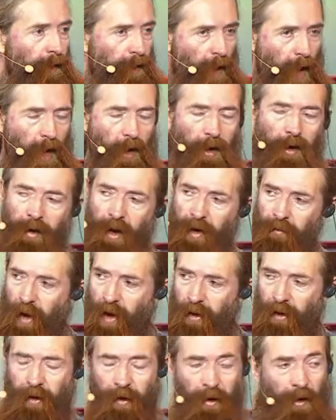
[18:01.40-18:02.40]
science and
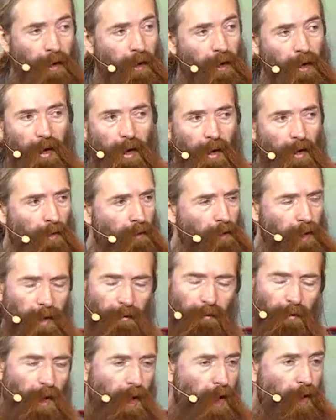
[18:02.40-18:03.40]
medicine.
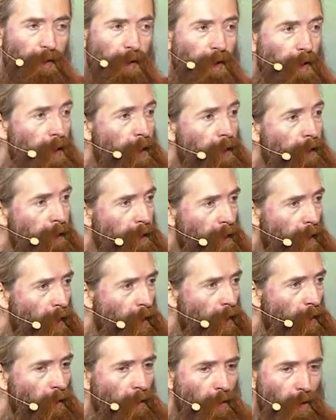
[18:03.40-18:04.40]
Even 100 years
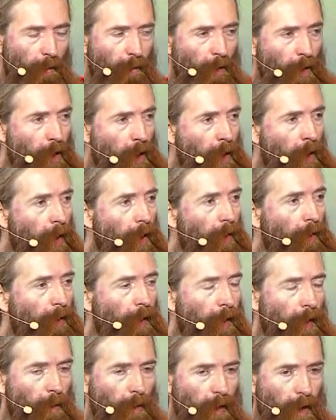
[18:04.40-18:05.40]
ago or more,
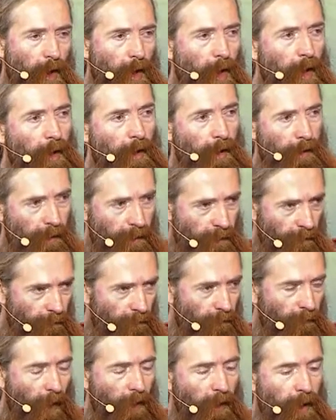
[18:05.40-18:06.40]
there were
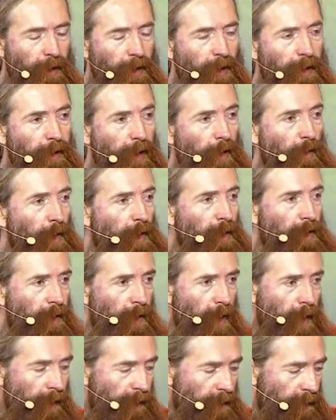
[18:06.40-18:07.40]
very distinguished
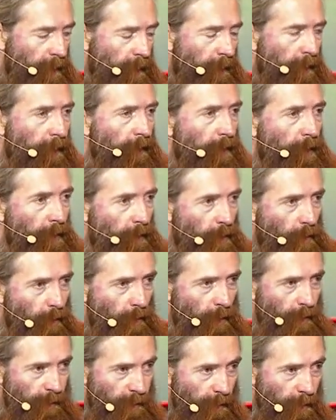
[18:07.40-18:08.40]
scientists who
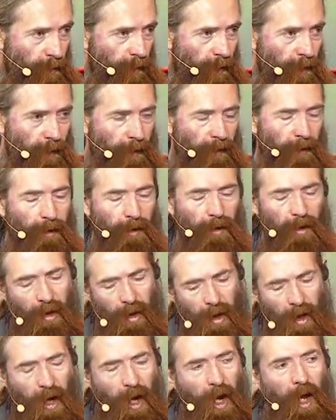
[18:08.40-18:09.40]
would do this.
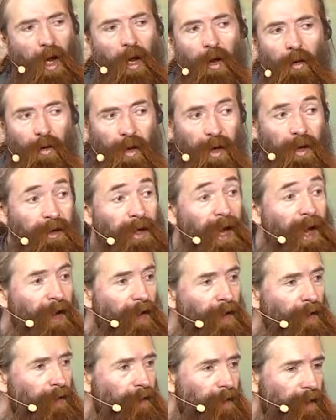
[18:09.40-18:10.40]
These
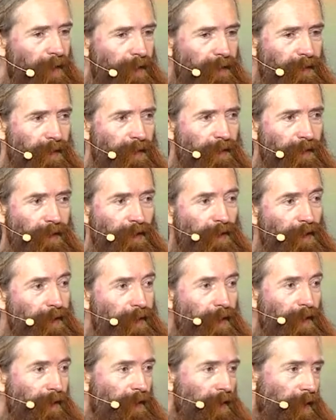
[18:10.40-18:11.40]
days, it is
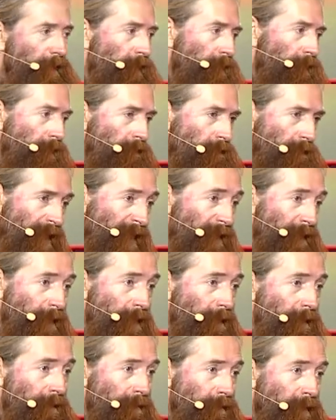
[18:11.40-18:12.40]
considered
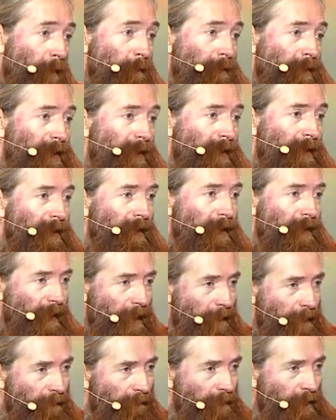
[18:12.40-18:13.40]
less popular,
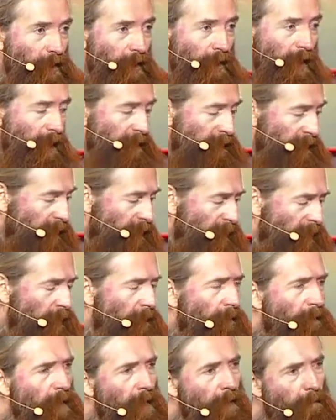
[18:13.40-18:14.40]
less of a good
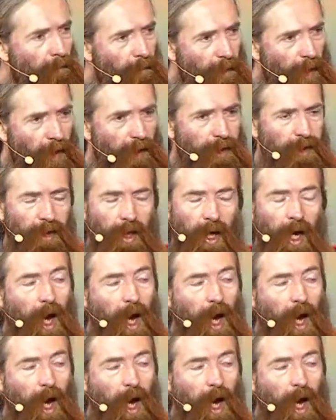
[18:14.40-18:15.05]
idea. But